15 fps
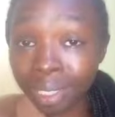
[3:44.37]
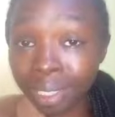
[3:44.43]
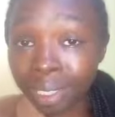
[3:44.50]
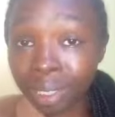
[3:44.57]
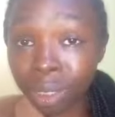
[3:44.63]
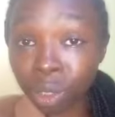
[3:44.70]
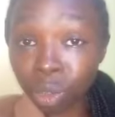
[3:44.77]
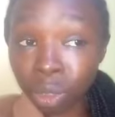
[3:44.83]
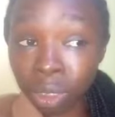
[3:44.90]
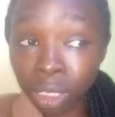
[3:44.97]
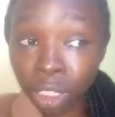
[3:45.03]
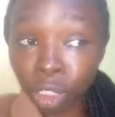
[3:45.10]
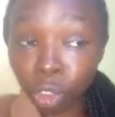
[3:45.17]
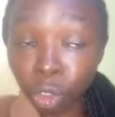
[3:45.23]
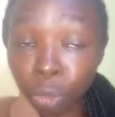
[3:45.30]
is
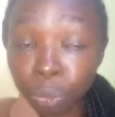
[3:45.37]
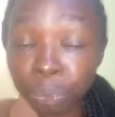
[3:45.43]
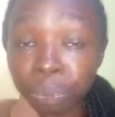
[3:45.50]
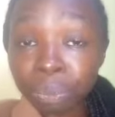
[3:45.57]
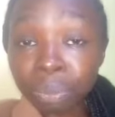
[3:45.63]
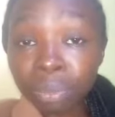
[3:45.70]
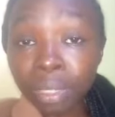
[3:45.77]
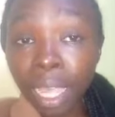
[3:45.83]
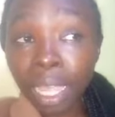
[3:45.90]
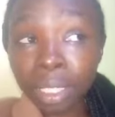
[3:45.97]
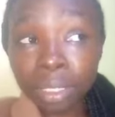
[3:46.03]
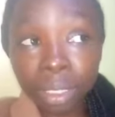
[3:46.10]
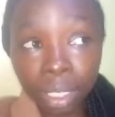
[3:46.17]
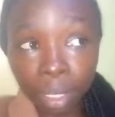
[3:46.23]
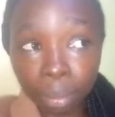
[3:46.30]
using, you know, her
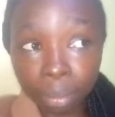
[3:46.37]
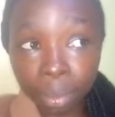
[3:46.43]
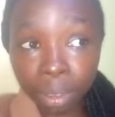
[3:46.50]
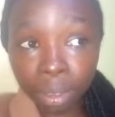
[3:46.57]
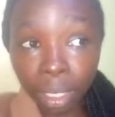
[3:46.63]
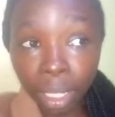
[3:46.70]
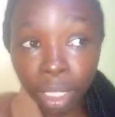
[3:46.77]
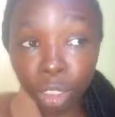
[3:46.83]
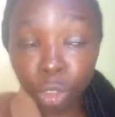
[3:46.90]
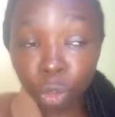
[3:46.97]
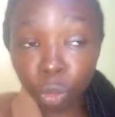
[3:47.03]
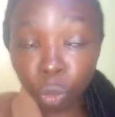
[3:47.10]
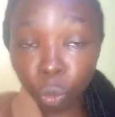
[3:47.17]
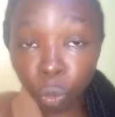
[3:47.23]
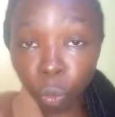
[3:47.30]
subs
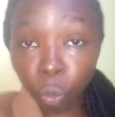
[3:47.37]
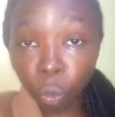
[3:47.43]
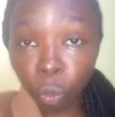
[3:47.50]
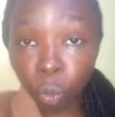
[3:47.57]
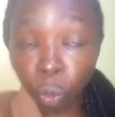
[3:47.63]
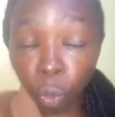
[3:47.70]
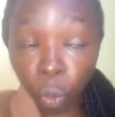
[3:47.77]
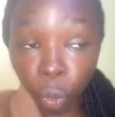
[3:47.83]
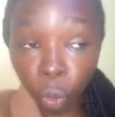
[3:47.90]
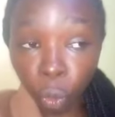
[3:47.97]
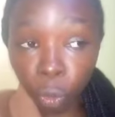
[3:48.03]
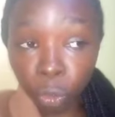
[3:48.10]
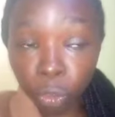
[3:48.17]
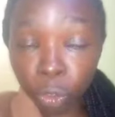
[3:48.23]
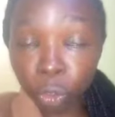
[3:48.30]
to go
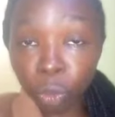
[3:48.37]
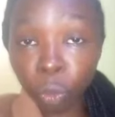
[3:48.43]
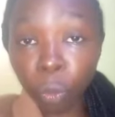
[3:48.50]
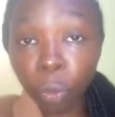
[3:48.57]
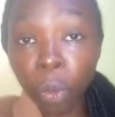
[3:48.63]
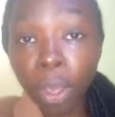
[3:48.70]
to,